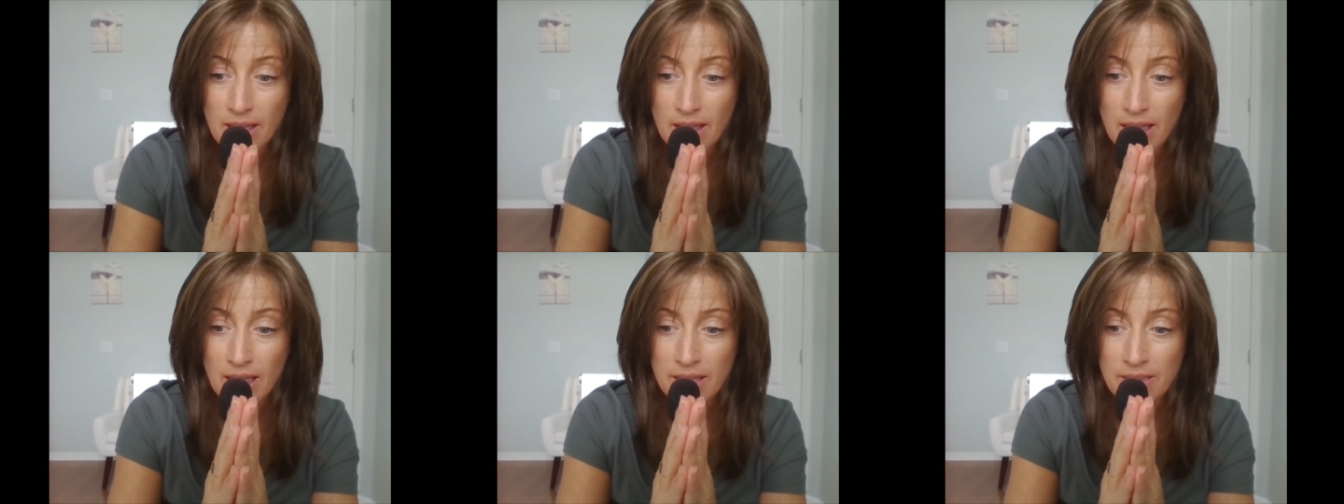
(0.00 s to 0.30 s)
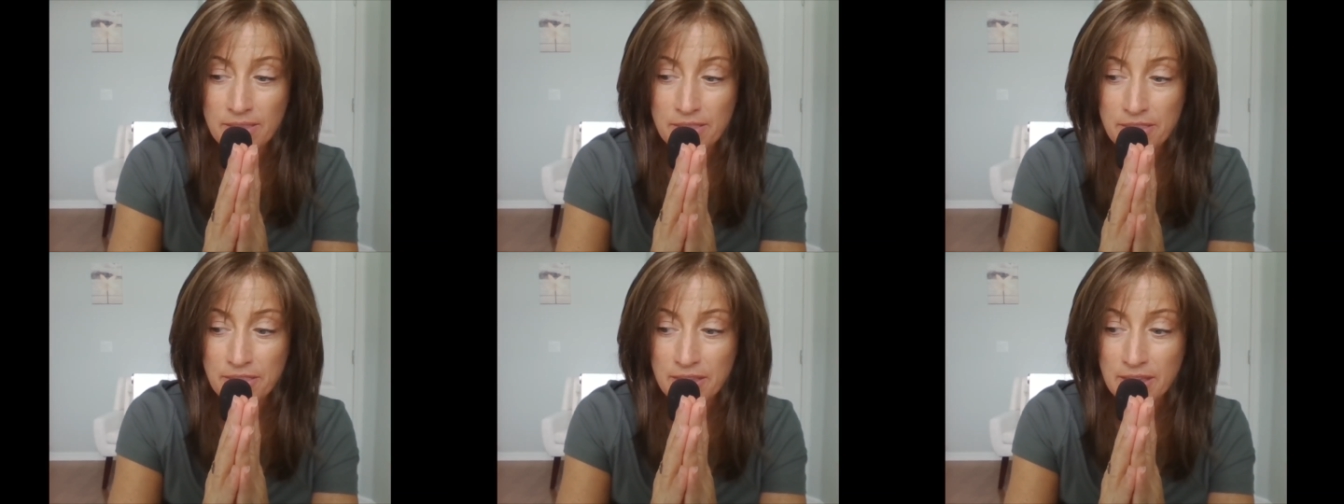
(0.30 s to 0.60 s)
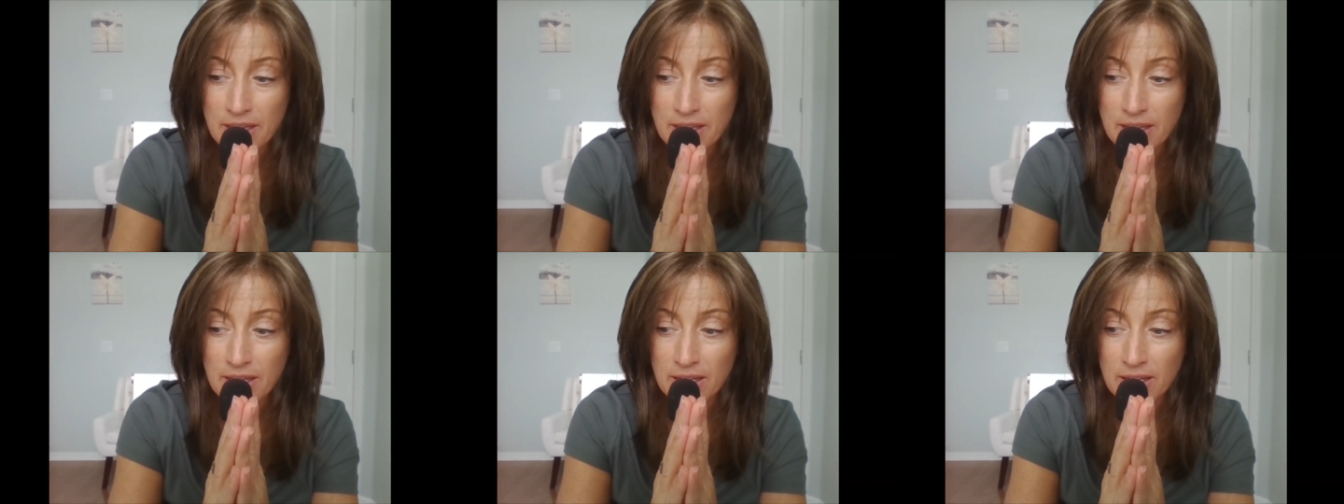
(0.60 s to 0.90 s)
and
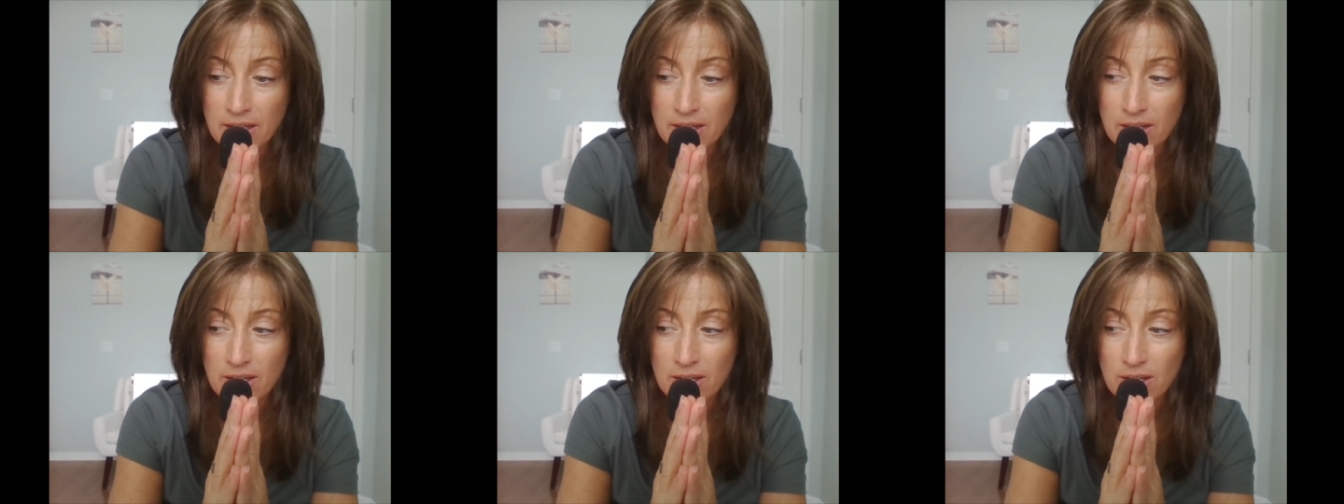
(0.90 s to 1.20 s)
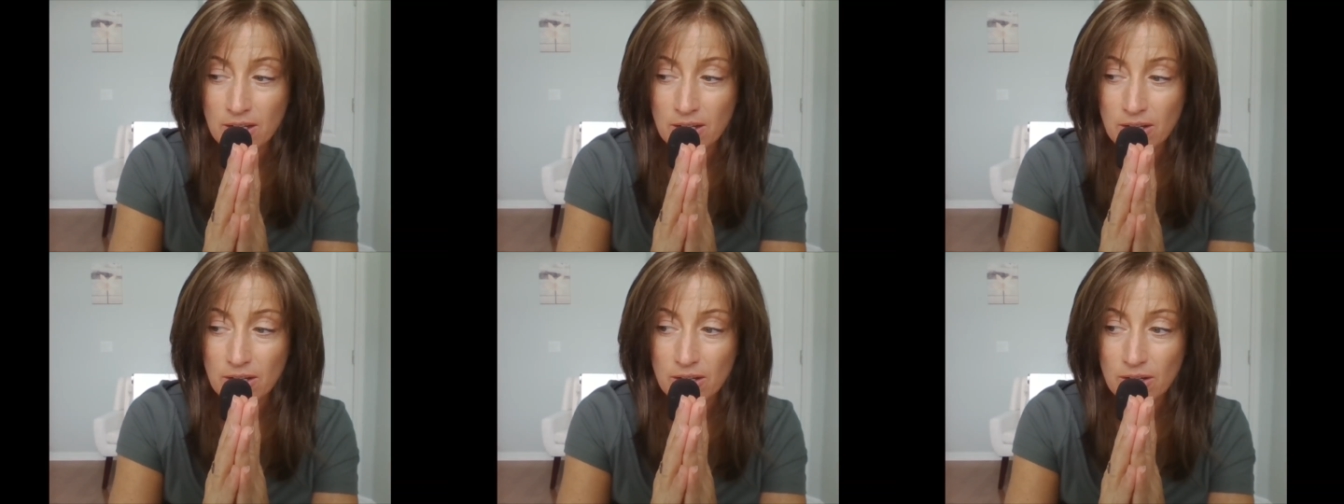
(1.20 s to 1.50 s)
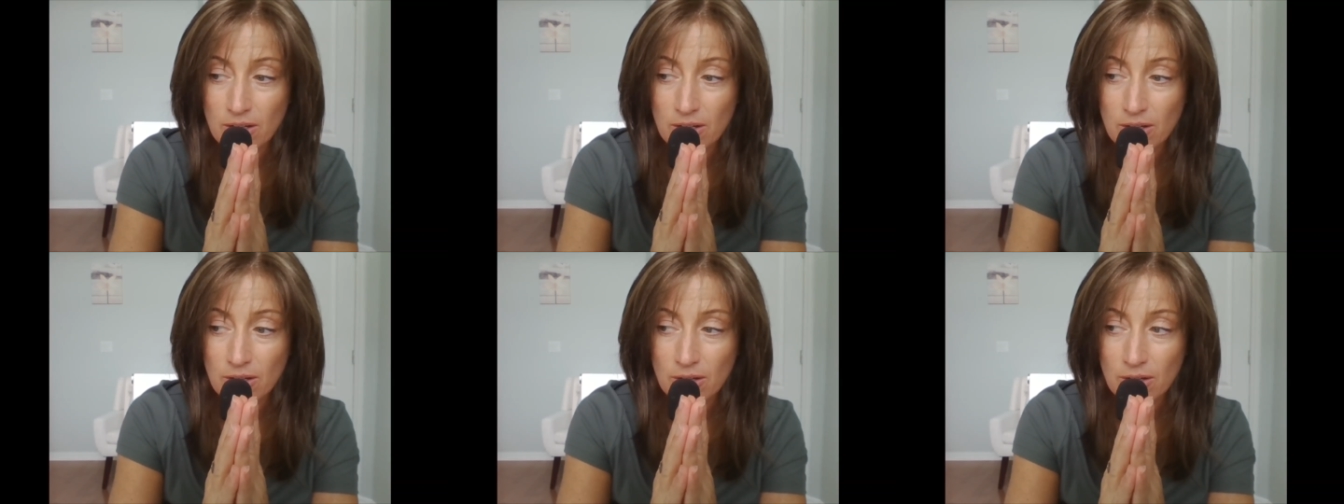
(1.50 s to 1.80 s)
think,
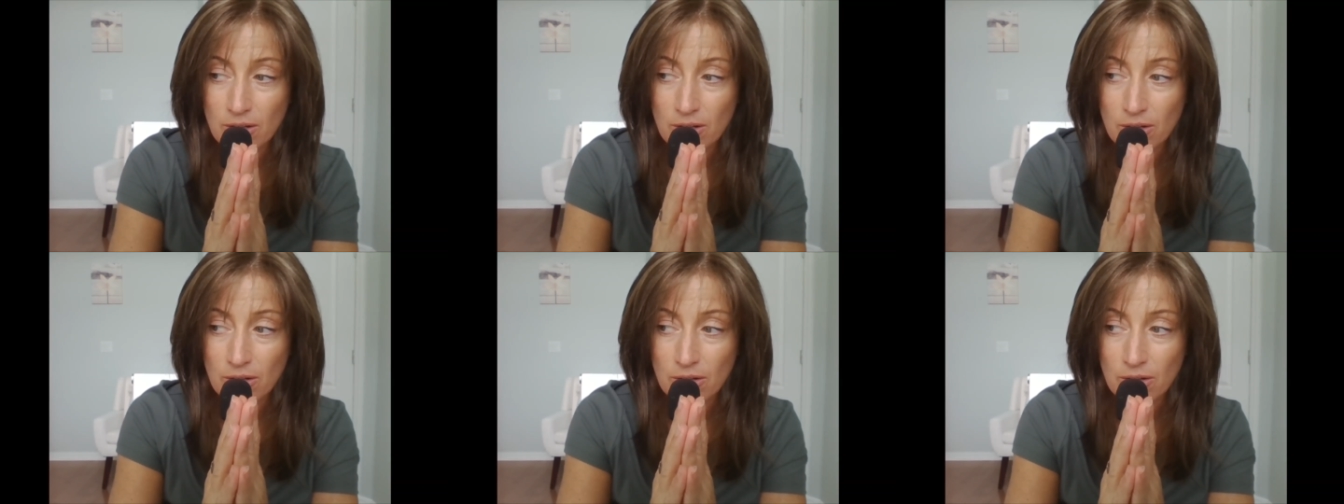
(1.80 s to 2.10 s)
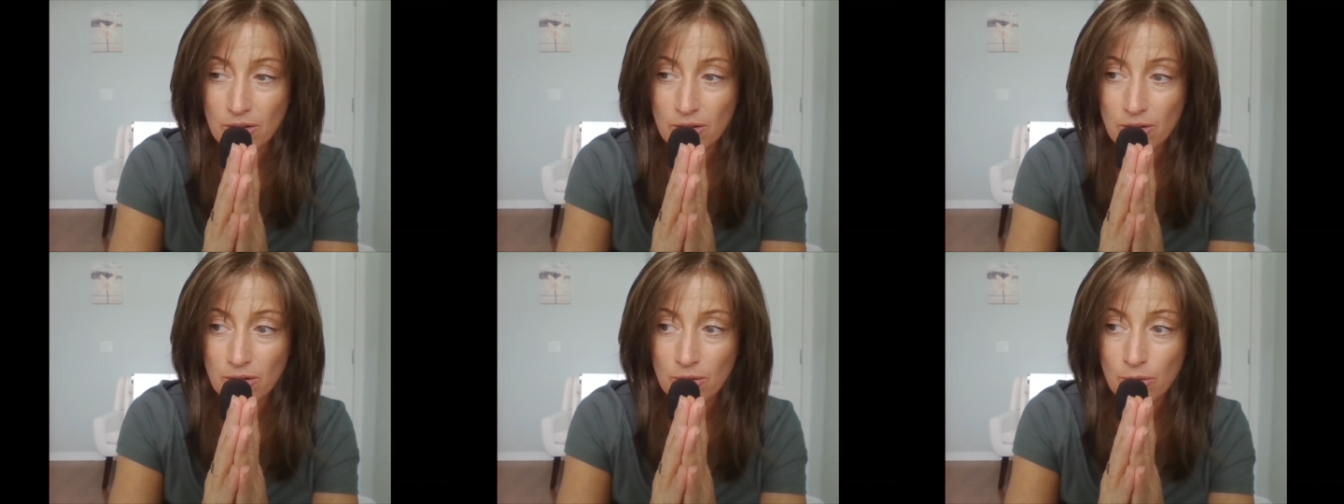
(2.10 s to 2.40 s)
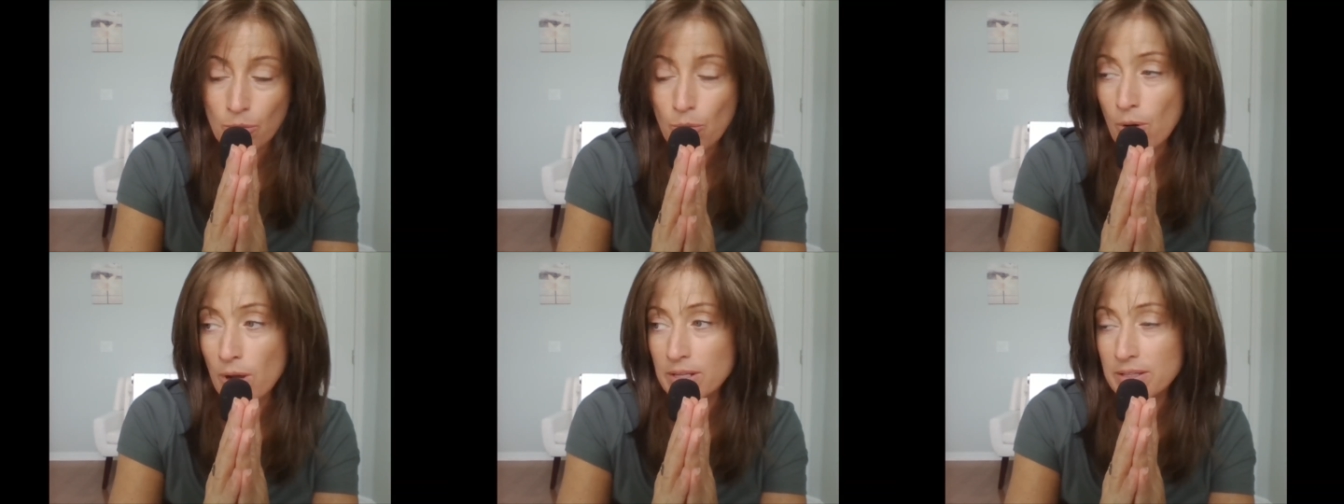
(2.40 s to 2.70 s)

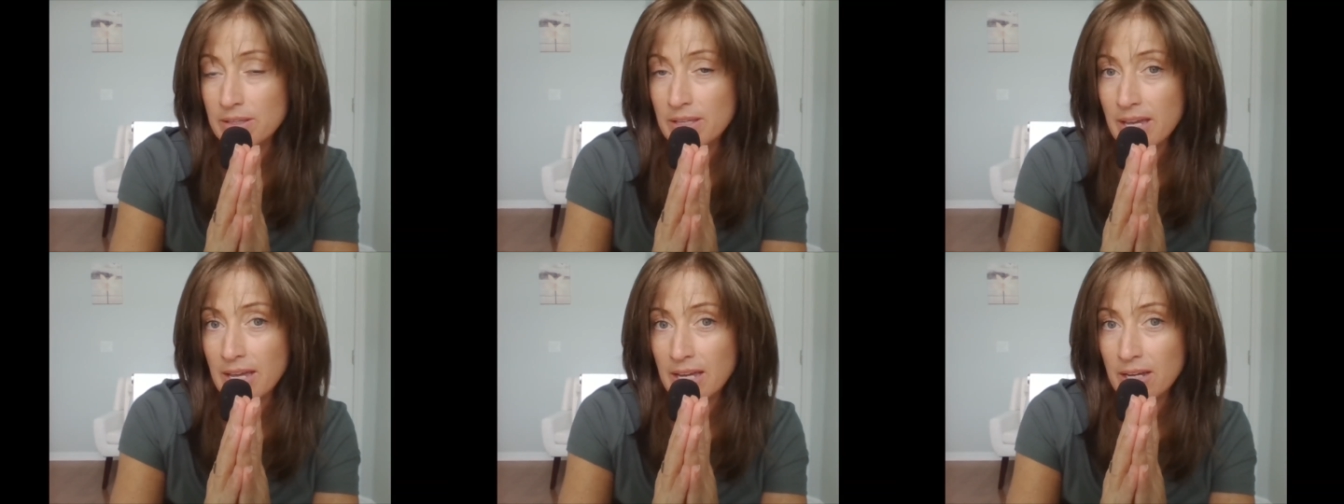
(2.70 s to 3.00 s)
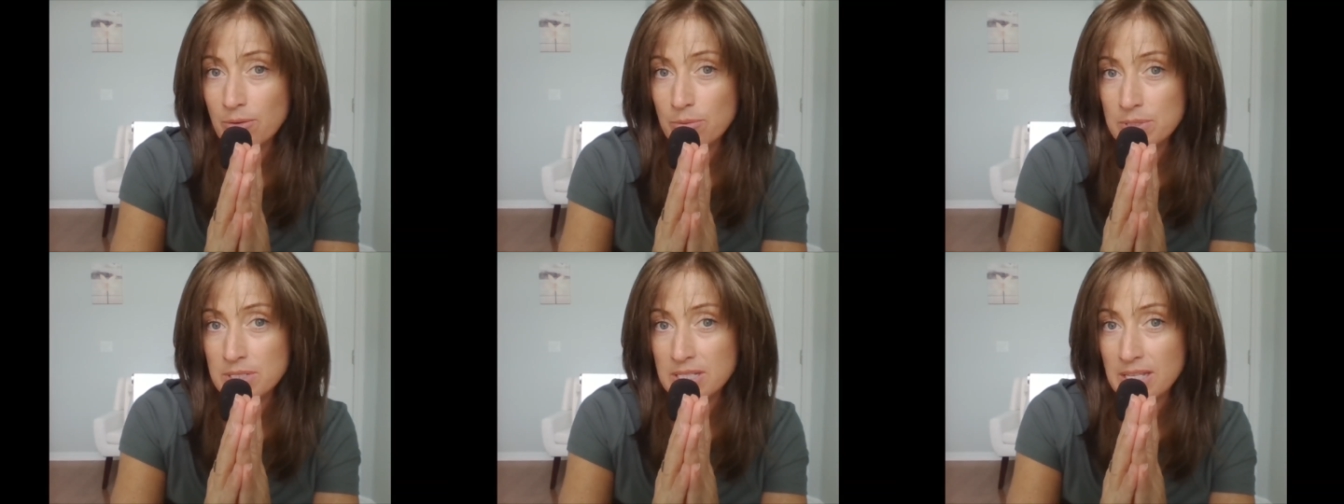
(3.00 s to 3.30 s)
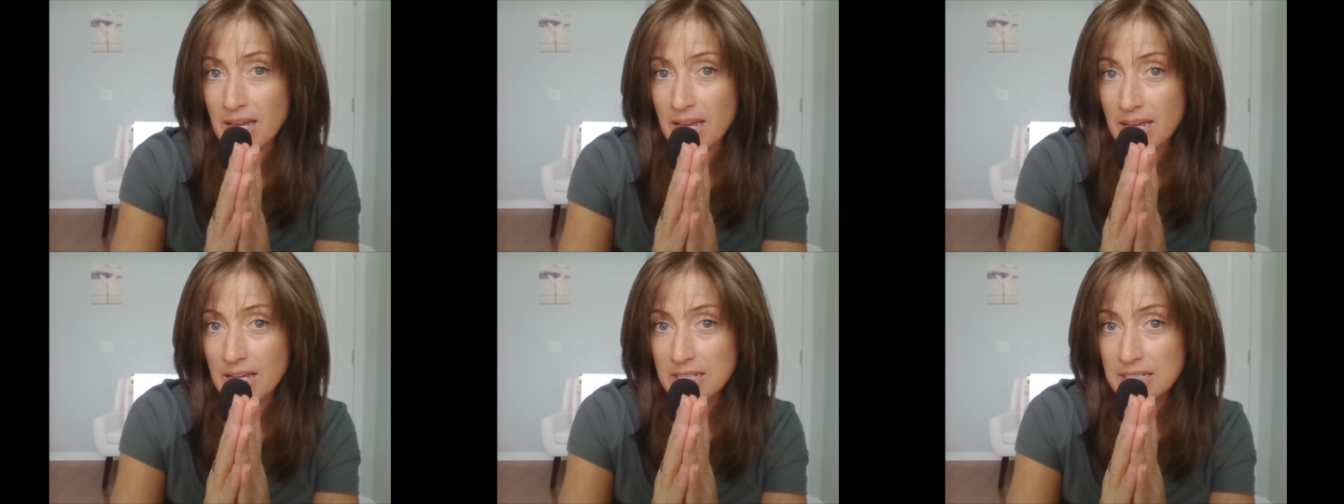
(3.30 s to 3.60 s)
what the heck was
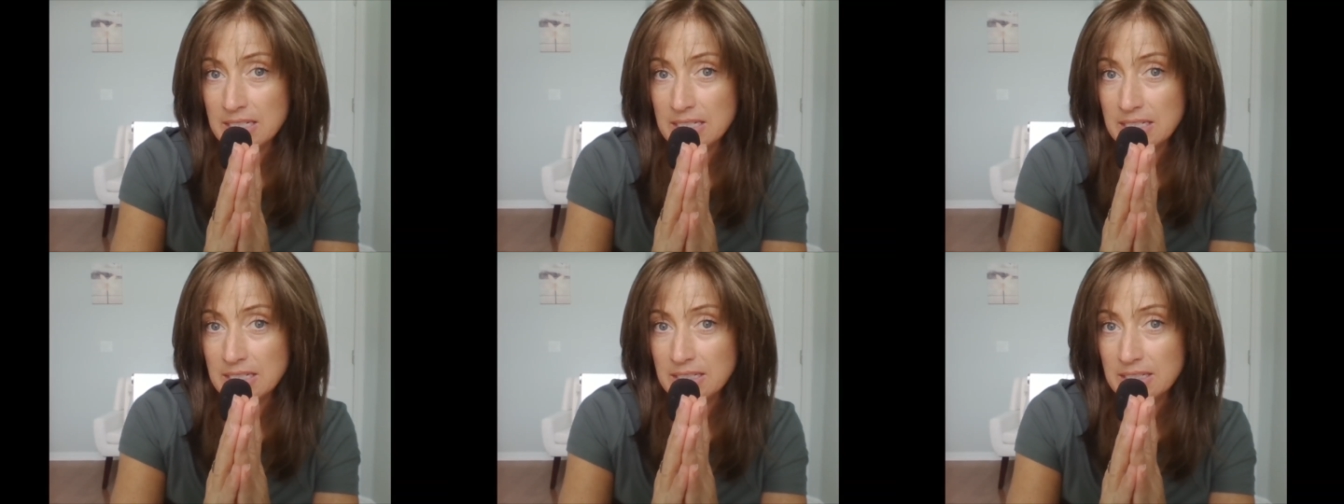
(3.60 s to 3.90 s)
that?